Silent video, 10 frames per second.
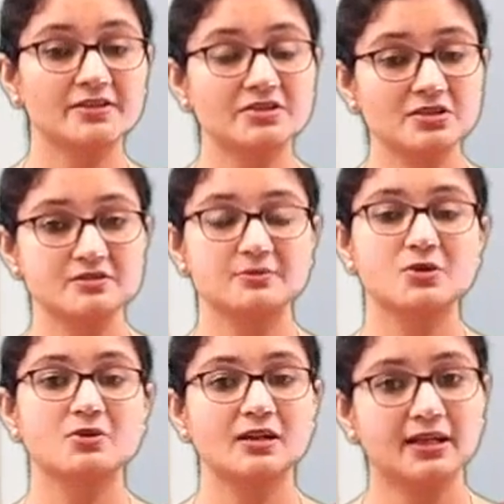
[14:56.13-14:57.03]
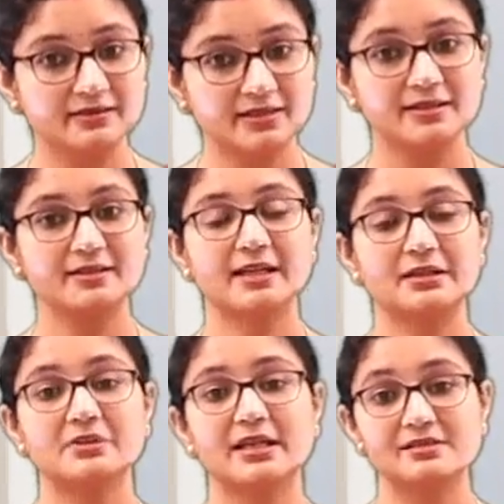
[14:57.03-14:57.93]
reaches the bronchi, and then it
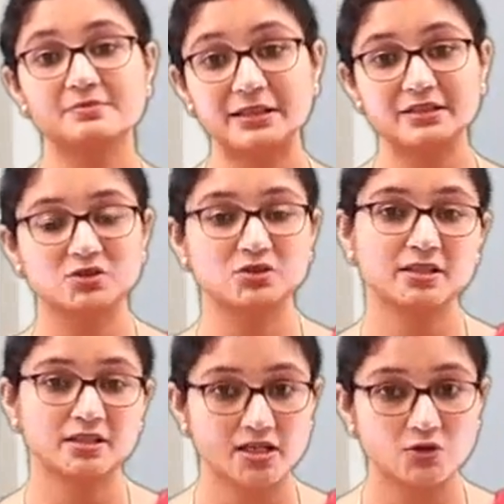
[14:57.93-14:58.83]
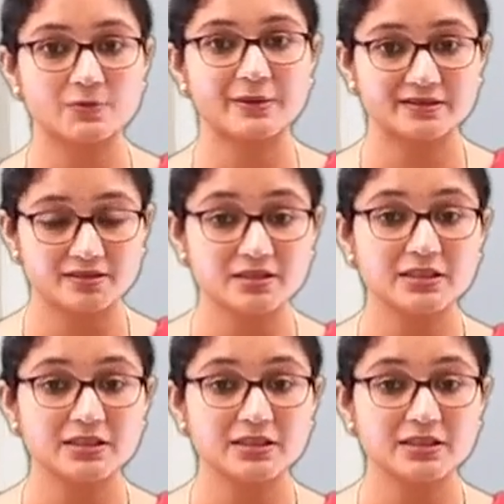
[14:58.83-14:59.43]
can be expectorated out by the